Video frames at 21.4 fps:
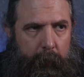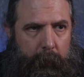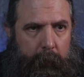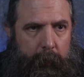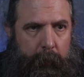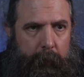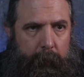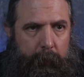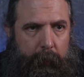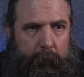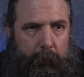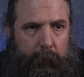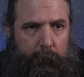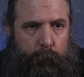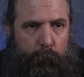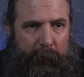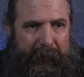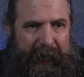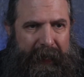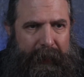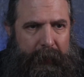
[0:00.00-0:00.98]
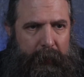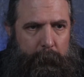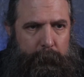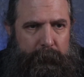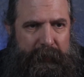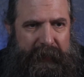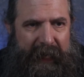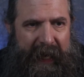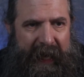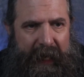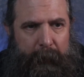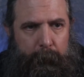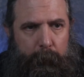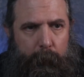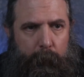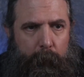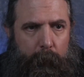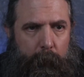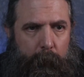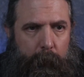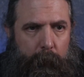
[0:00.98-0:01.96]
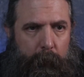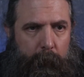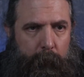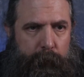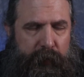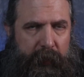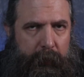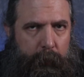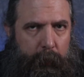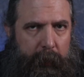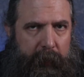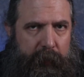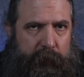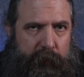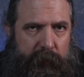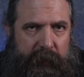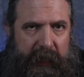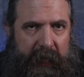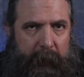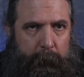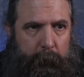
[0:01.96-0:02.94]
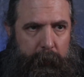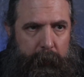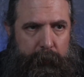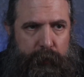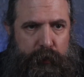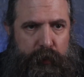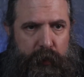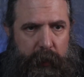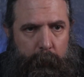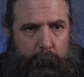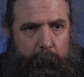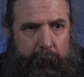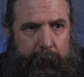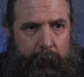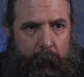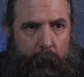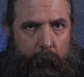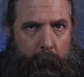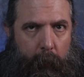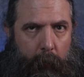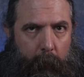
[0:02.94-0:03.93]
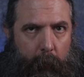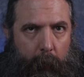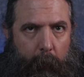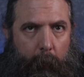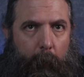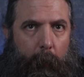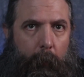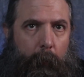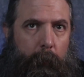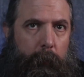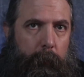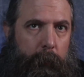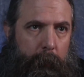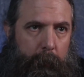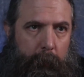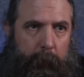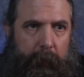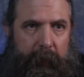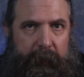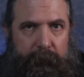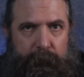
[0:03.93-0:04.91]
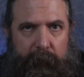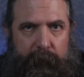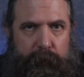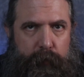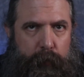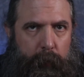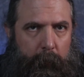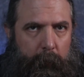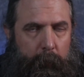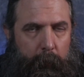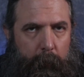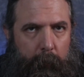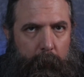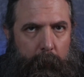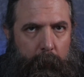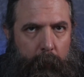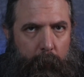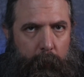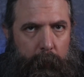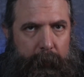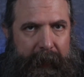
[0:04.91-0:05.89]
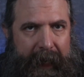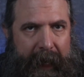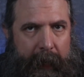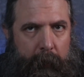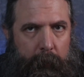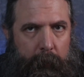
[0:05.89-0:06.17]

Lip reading: a random table or generation table to generate a whole adventure or a whole